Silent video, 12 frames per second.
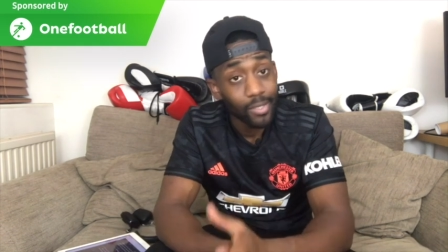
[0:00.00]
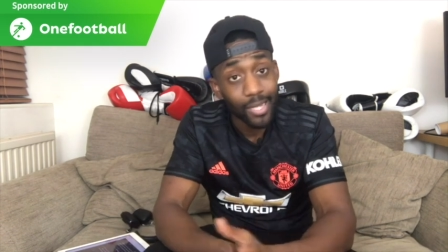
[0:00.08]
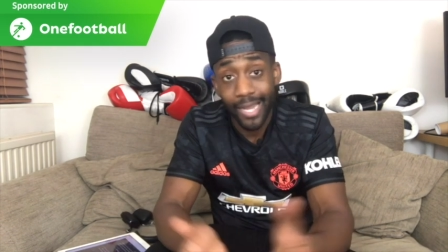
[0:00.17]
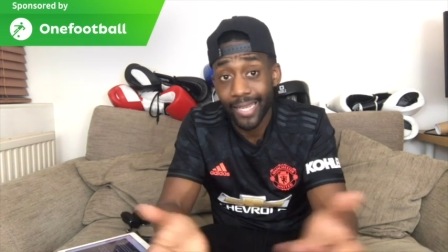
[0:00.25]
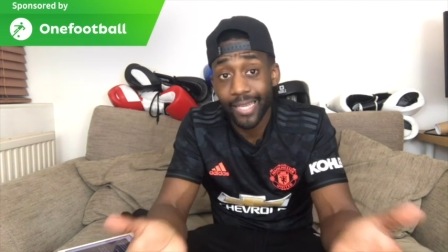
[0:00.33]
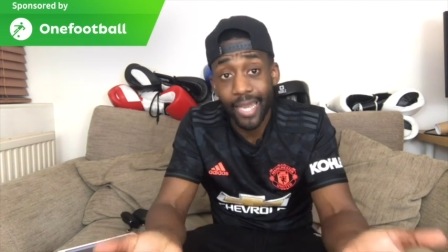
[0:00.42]

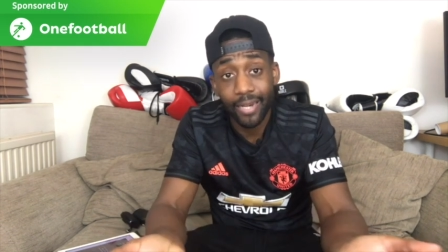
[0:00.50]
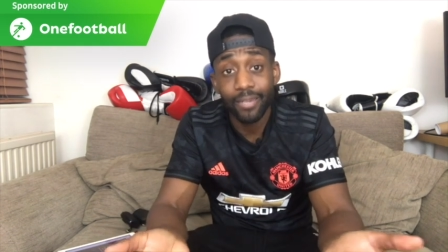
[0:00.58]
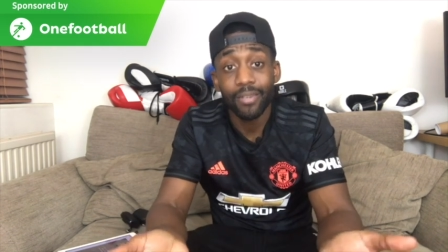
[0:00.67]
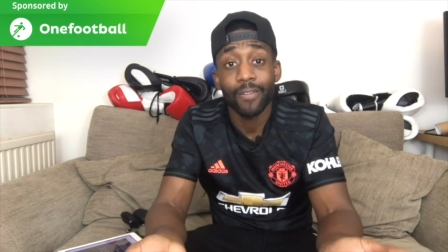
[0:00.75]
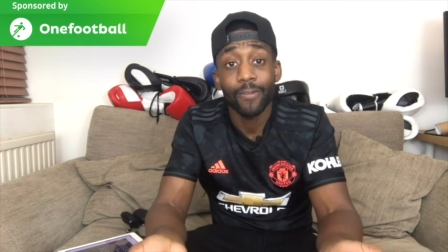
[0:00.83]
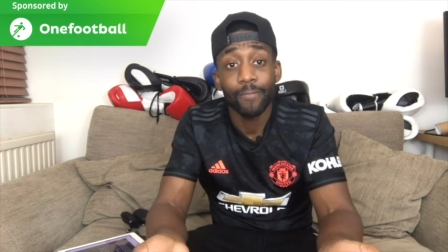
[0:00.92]
again,
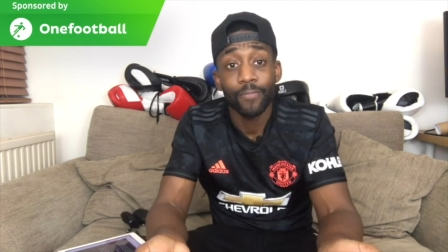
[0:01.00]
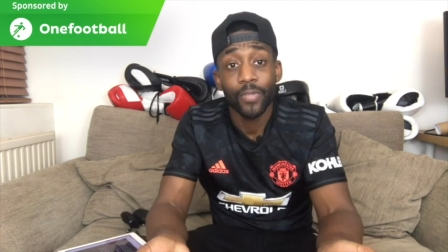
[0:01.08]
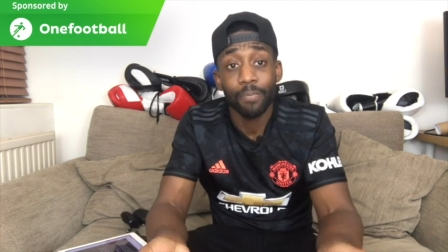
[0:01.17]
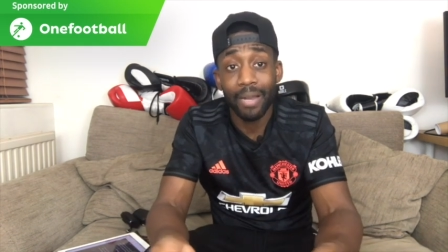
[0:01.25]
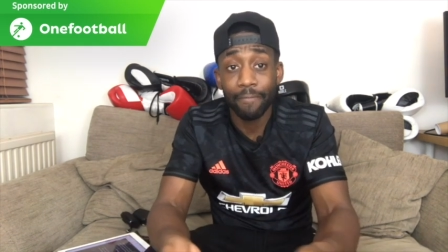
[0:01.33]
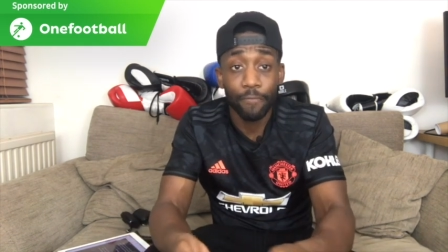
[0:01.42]

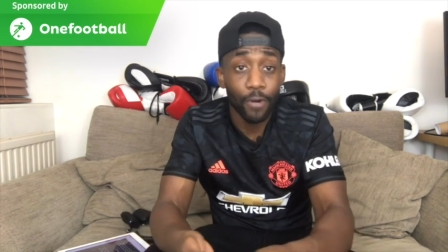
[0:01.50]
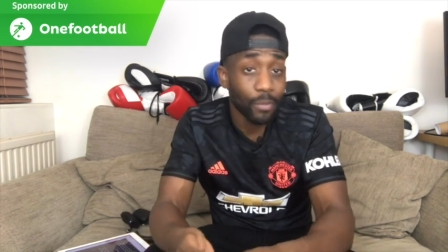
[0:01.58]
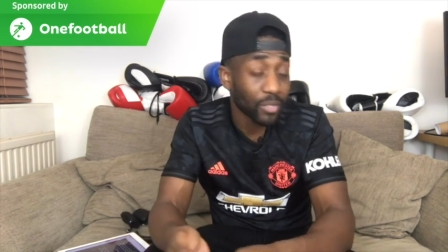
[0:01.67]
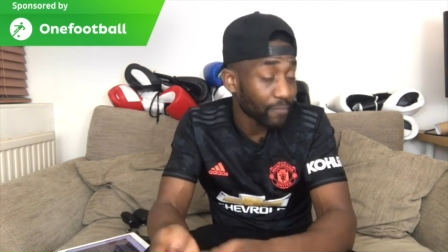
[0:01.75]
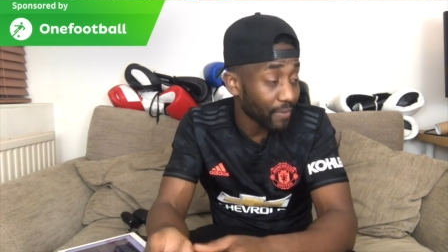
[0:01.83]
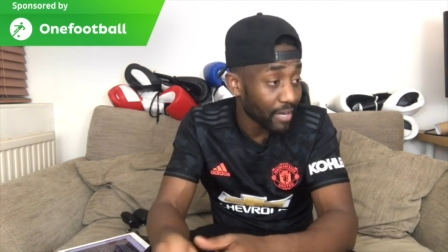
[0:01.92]
man thought I
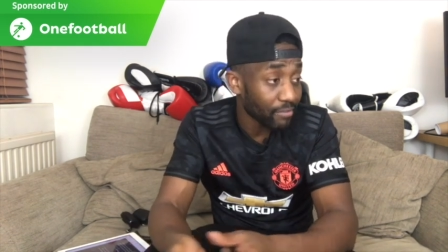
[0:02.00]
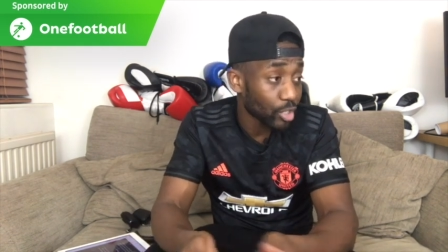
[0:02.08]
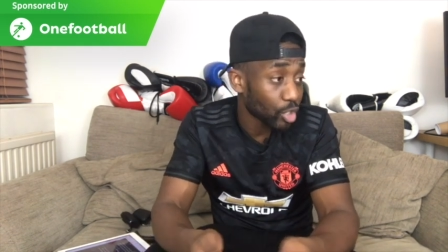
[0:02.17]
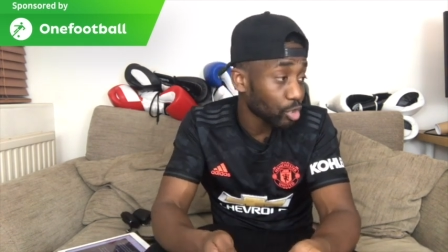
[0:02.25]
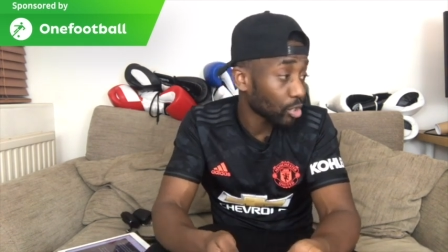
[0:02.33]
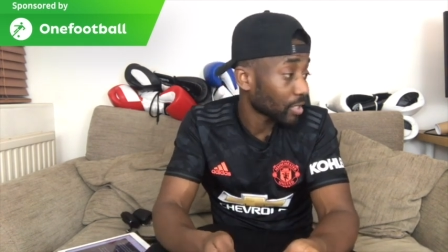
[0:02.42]
was firing
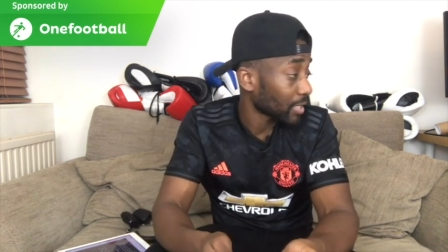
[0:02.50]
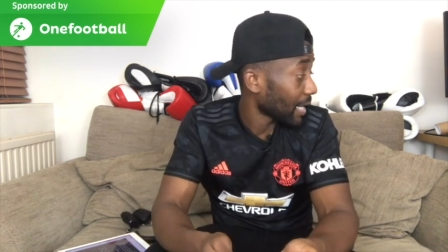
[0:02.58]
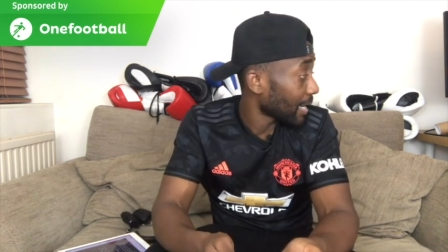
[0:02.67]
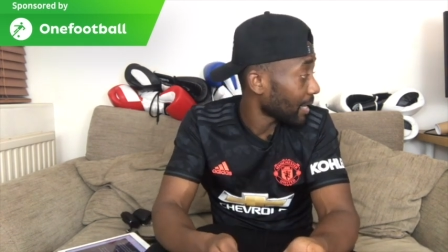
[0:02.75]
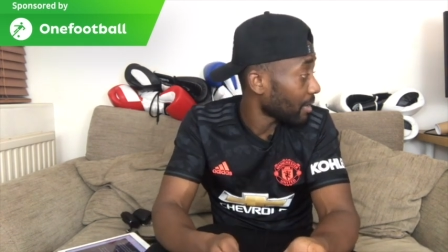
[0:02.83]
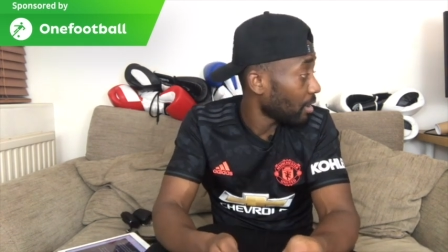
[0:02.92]
shots
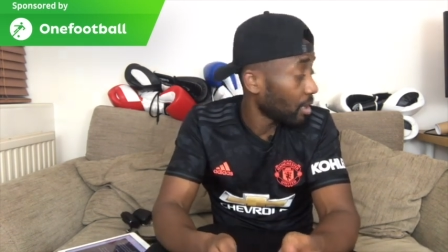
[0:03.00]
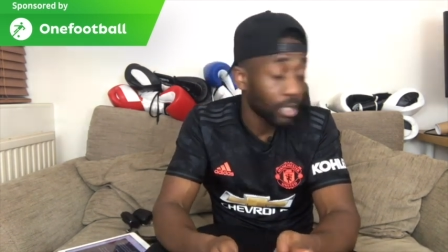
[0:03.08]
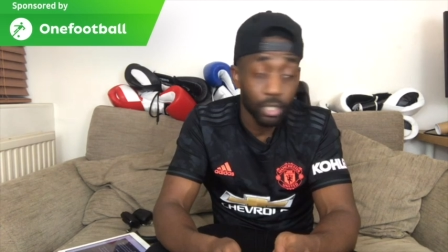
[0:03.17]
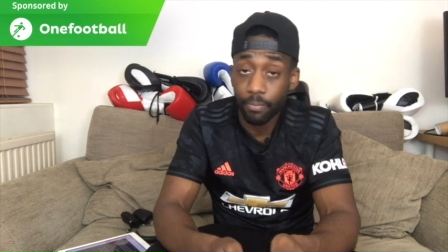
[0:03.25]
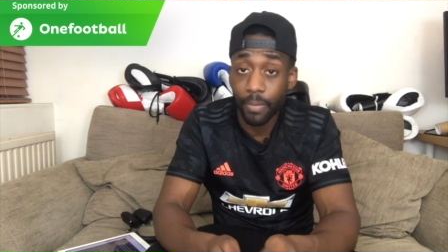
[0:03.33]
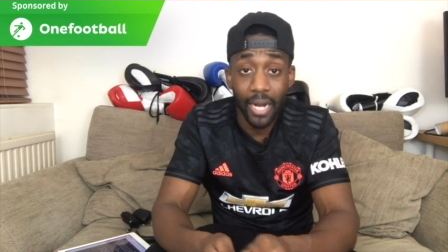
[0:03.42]
at
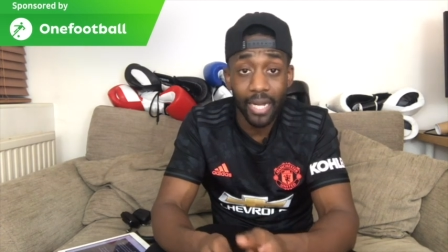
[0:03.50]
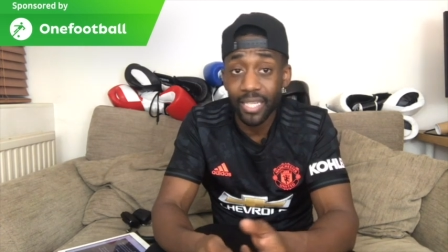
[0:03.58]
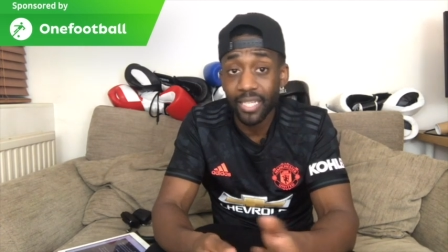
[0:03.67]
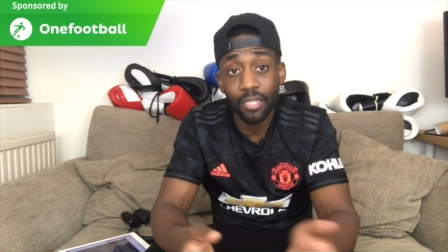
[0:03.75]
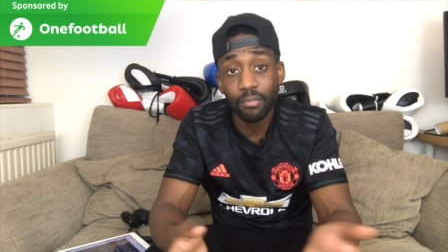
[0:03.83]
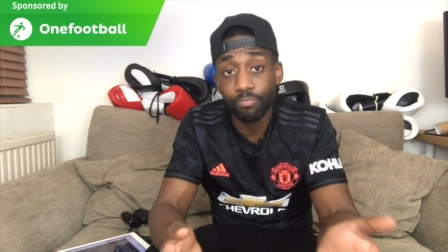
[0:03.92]
Haaland, but
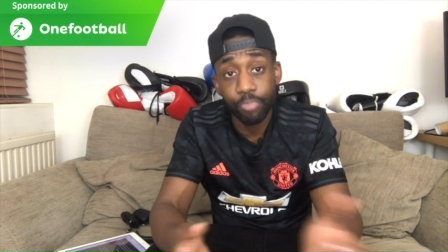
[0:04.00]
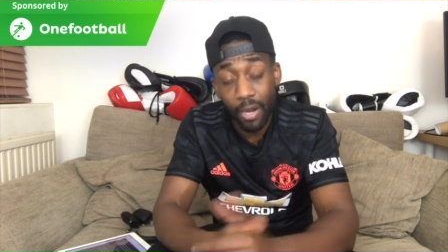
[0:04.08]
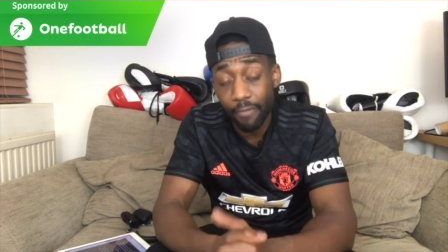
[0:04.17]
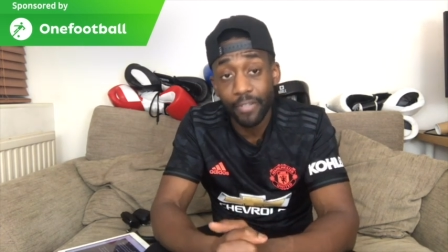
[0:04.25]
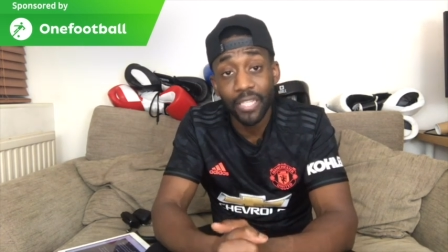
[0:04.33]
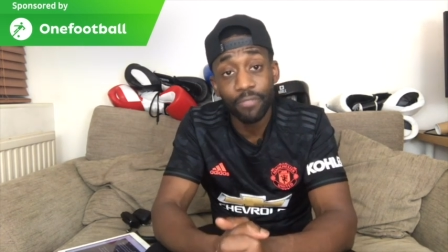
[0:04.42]
he,
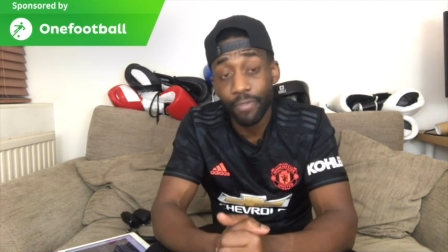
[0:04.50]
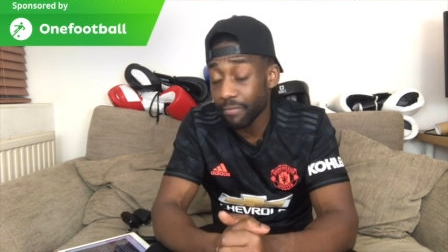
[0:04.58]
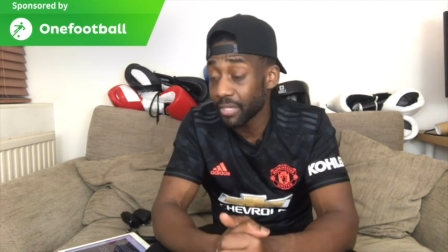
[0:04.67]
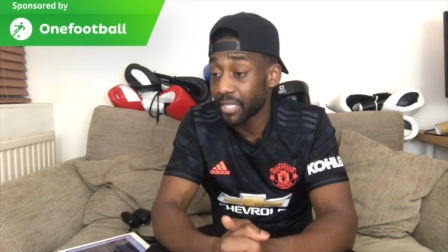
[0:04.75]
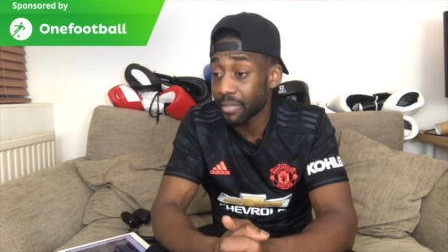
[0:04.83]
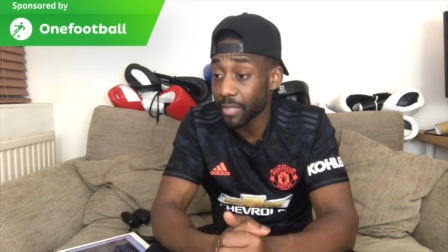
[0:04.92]
bruv, he's very
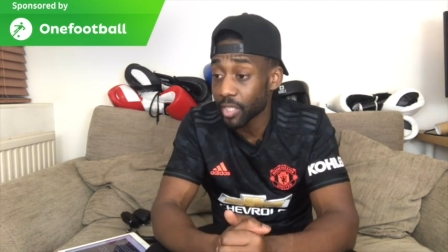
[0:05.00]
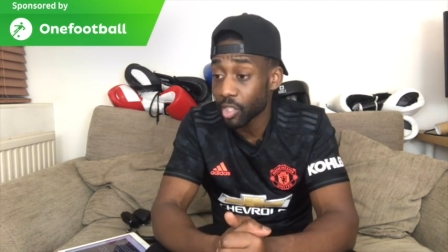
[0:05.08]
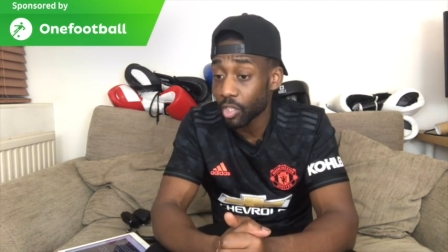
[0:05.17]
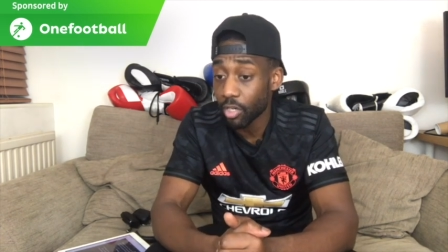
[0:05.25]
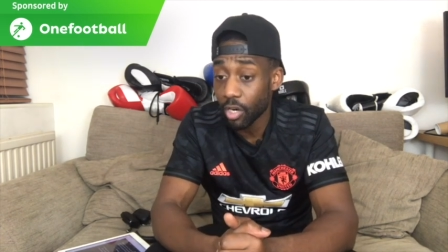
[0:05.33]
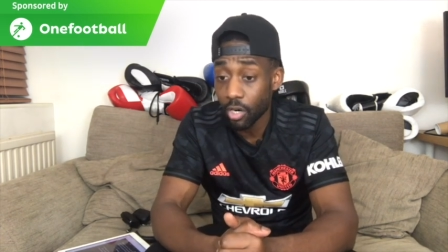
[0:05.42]
similar to
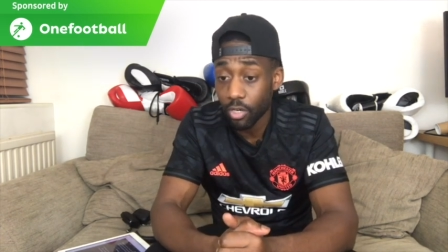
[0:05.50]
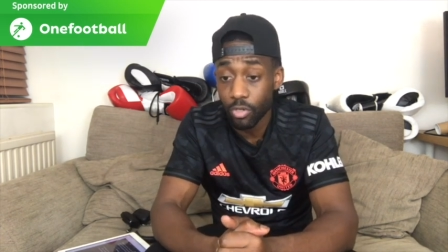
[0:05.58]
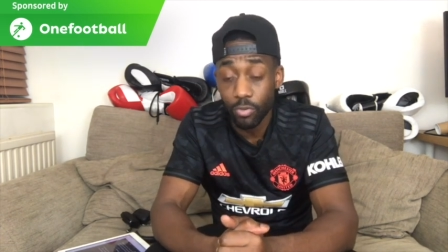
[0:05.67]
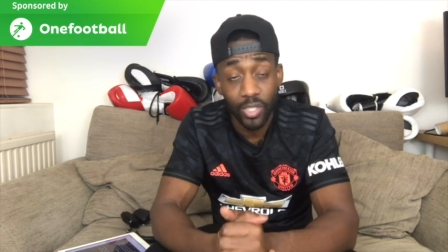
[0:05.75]
Lukaku.